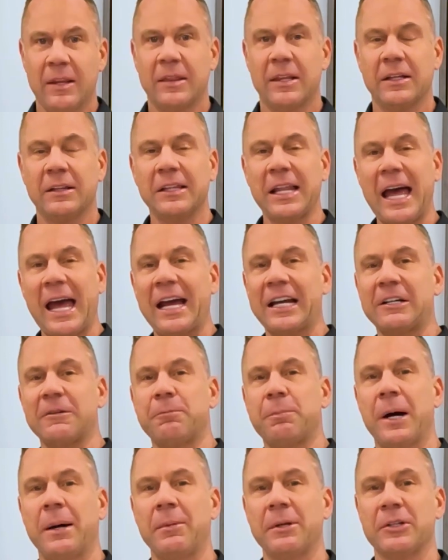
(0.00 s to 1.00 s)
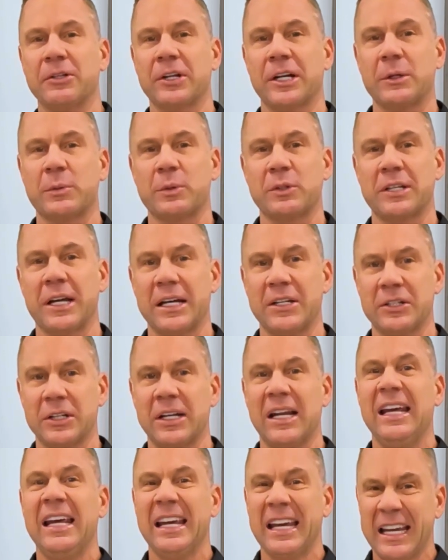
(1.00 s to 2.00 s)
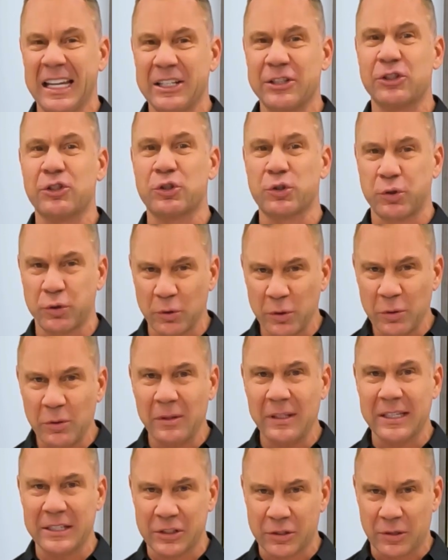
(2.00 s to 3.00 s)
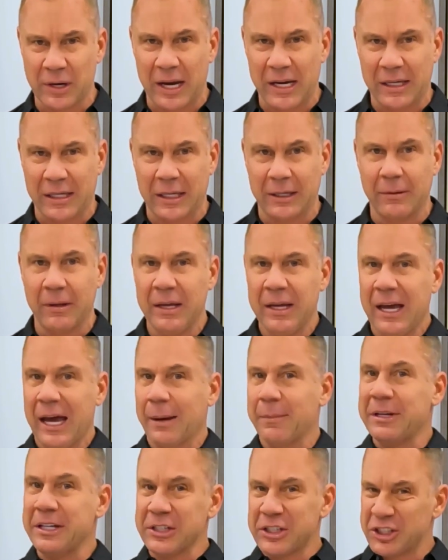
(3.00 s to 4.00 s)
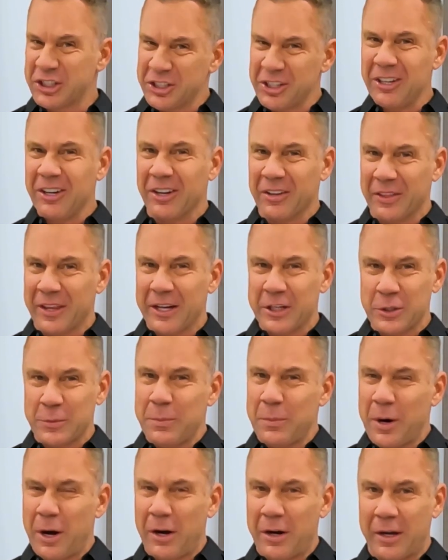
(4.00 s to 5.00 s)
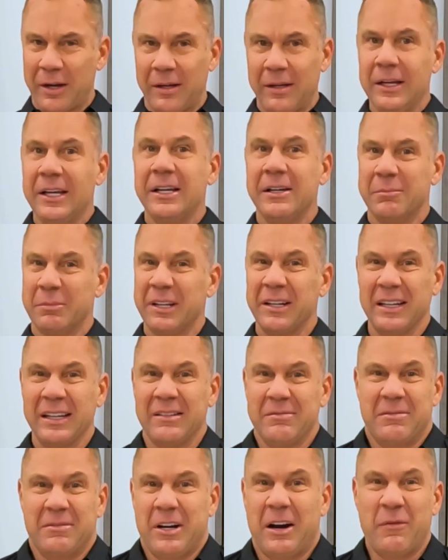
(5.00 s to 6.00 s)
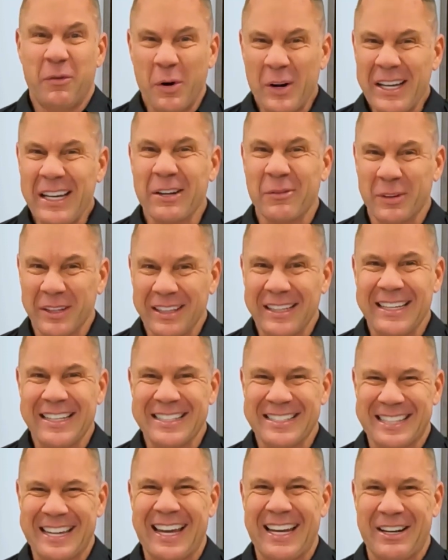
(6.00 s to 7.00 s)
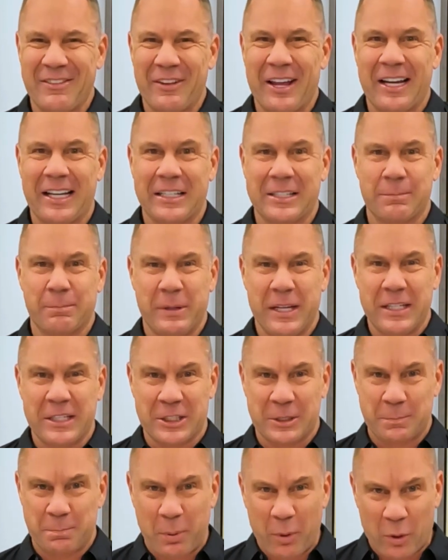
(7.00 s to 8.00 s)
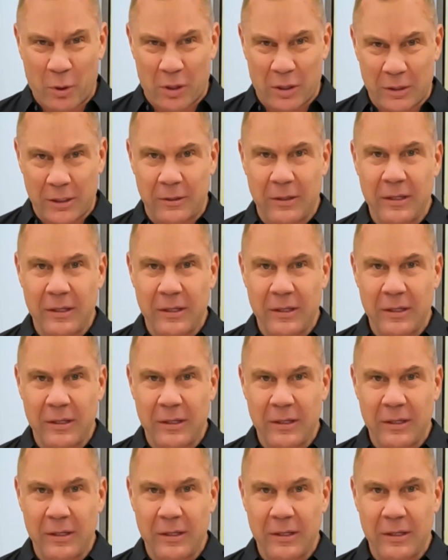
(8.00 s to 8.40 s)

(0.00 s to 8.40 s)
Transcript: The lack of public transportation is truly striking. I mean, sure, there's MARTA, but avoiding it really is kind of like a big sport.